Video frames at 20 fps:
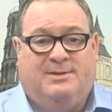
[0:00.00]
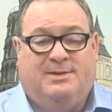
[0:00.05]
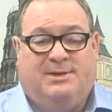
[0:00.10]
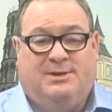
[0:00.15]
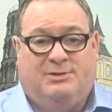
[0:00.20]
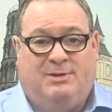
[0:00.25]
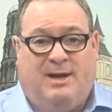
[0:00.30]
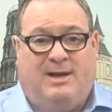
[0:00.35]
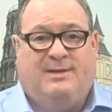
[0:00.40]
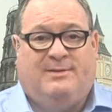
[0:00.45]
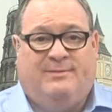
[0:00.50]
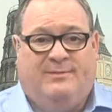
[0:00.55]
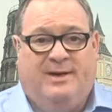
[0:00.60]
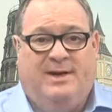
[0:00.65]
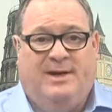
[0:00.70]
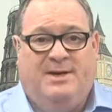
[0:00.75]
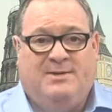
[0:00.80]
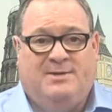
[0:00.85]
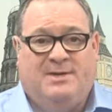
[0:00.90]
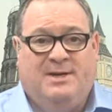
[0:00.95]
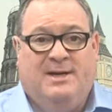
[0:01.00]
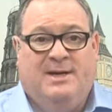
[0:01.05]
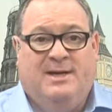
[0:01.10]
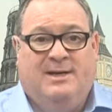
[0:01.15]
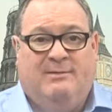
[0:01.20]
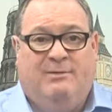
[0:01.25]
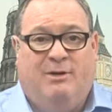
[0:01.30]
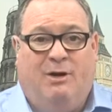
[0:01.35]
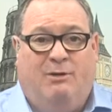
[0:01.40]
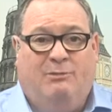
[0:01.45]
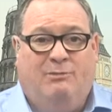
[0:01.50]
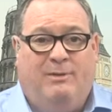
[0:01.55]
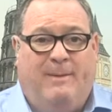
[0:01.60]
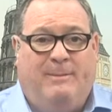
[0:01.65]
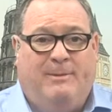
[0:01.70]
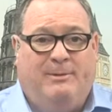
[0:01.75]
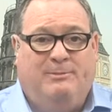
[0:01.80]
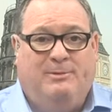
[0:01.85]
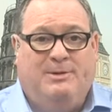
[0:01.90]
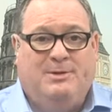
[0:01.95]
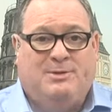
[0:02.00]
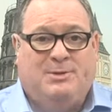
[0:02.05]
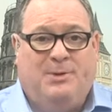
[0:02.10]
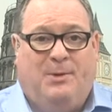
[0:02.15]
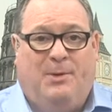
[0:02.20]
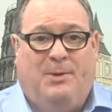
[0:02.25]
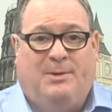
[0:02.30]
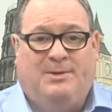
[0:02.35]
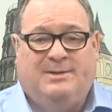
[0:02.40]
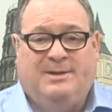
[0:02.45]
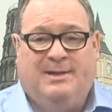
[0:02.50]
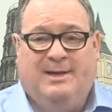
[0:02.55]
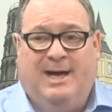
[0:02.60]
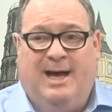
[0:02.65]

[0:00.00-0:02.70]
your transfers, you've got a rep and resort.